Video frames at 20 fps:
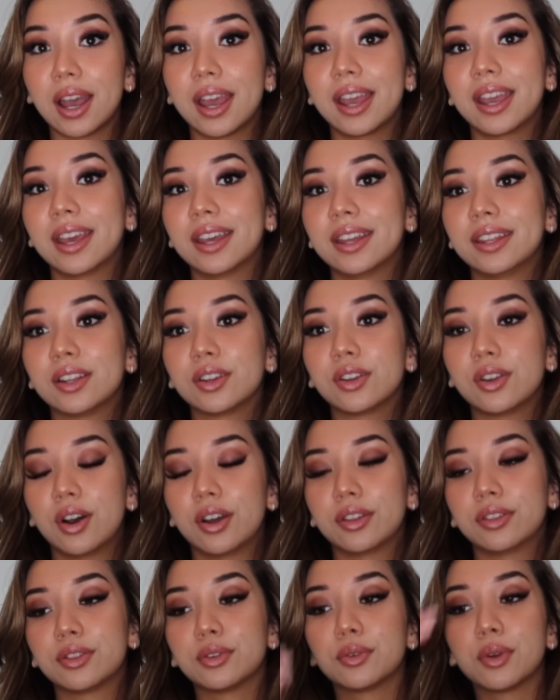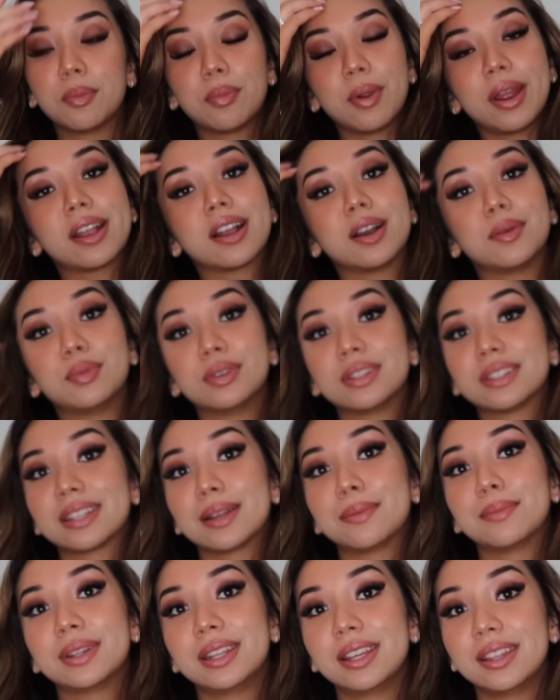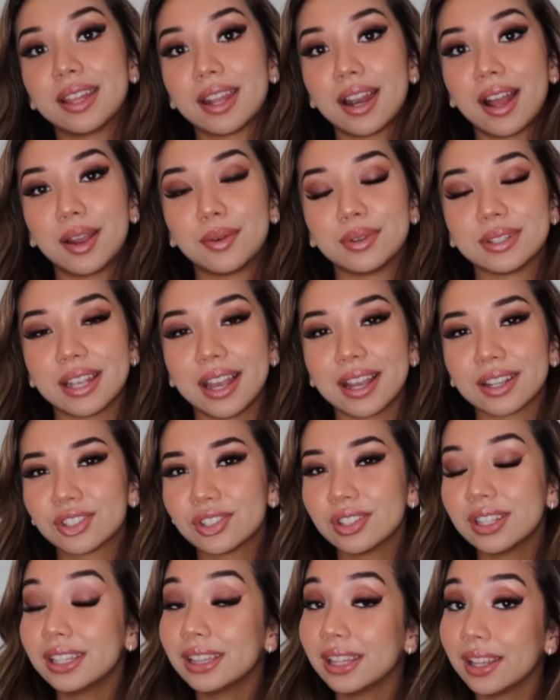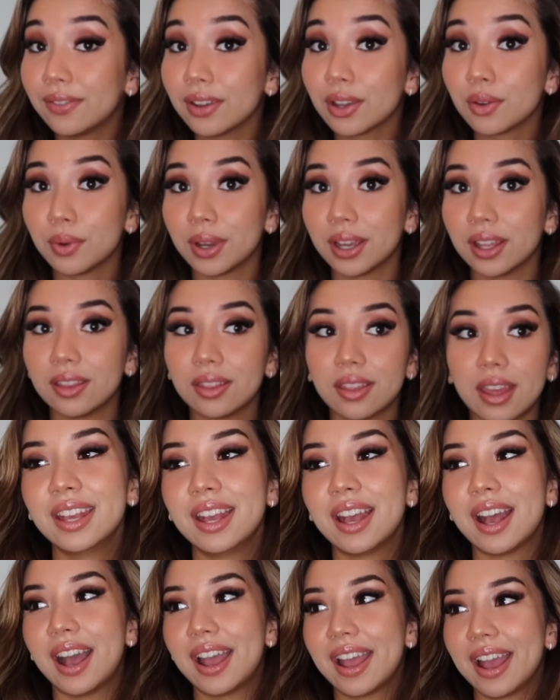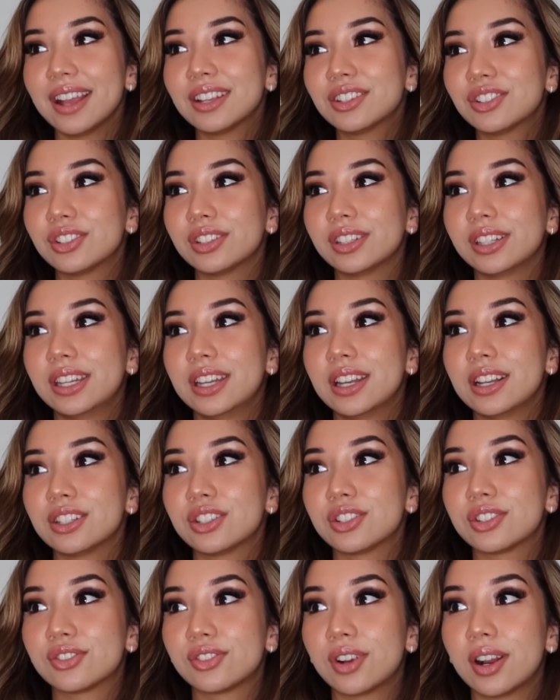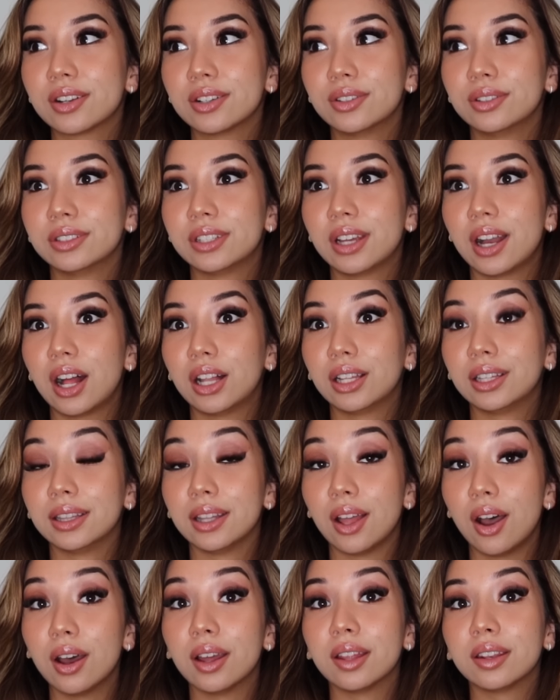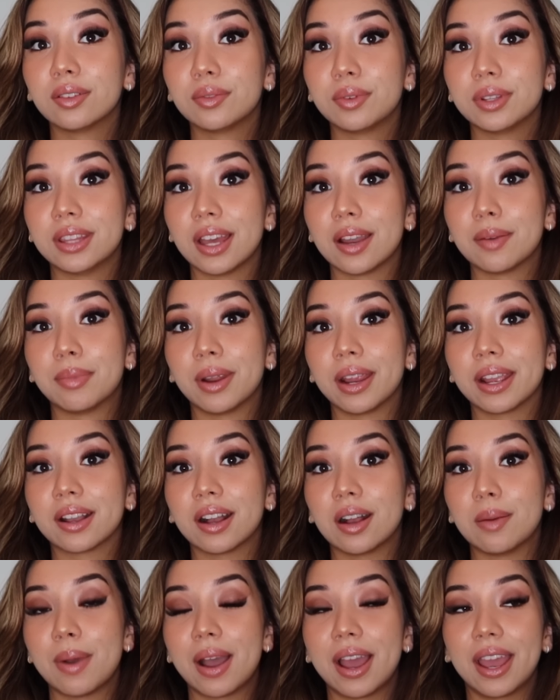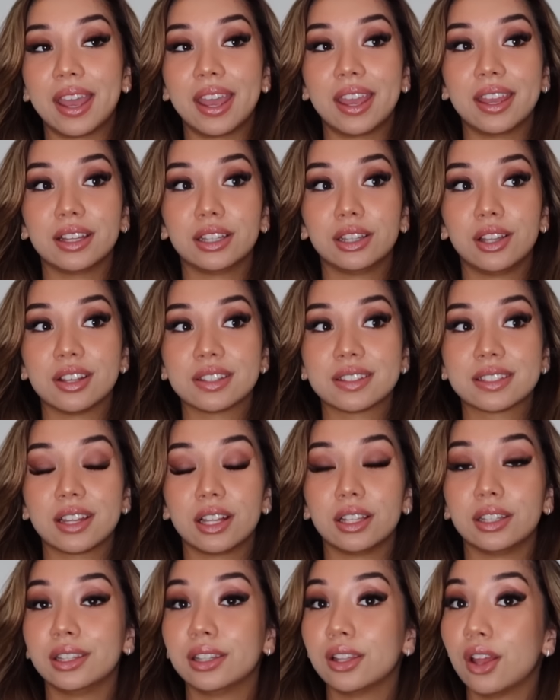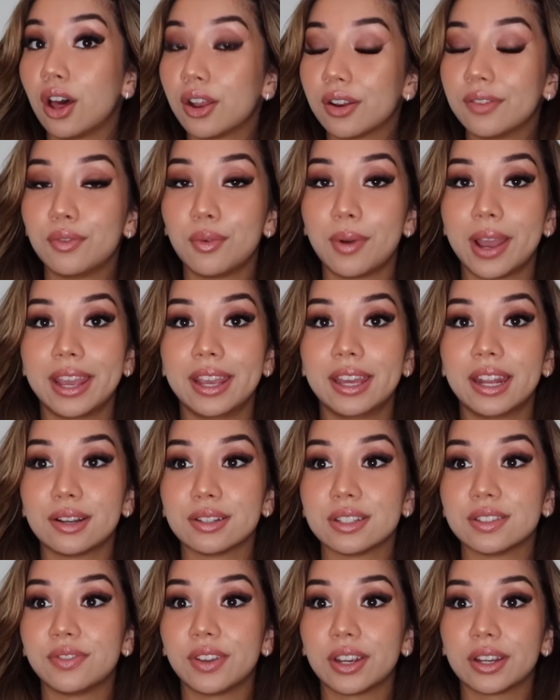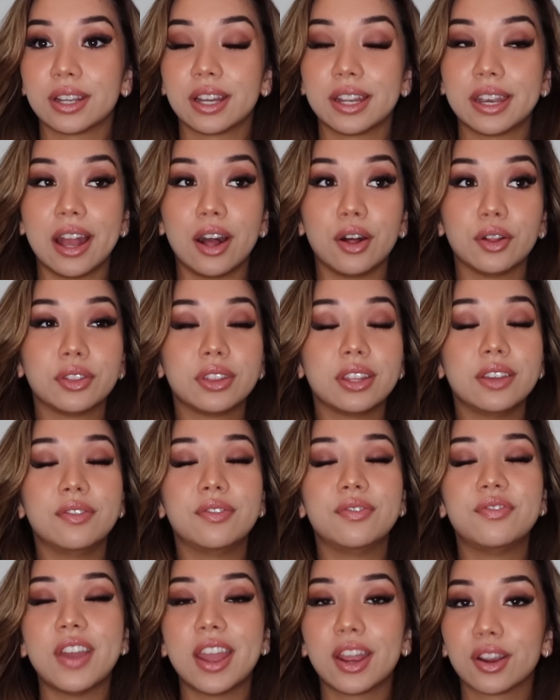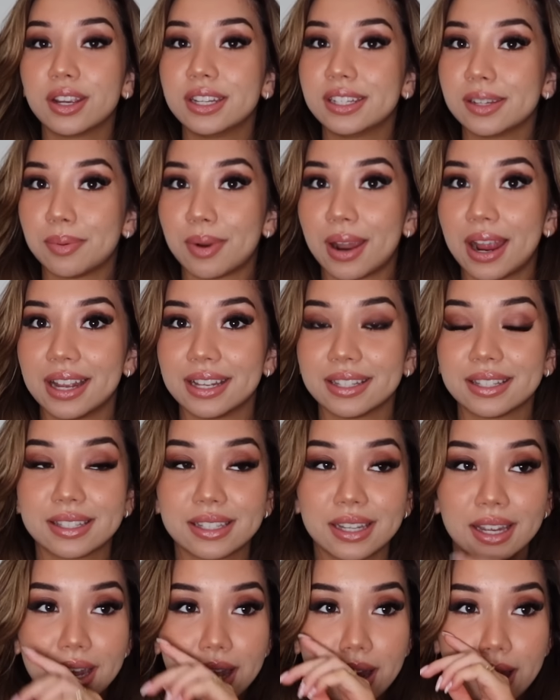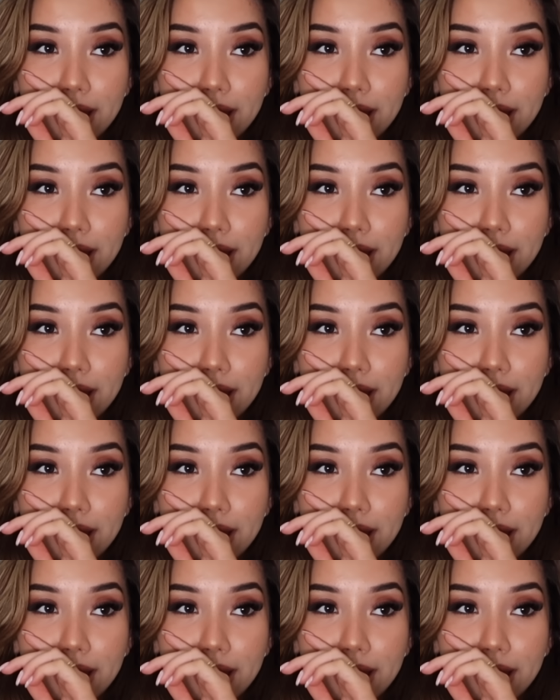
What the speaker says: I had gone through a breakup with somebody that I was actually living with. I actually struggled a lot with that breakup. I lost a lot of weight. I was very unhealthy, very depressed.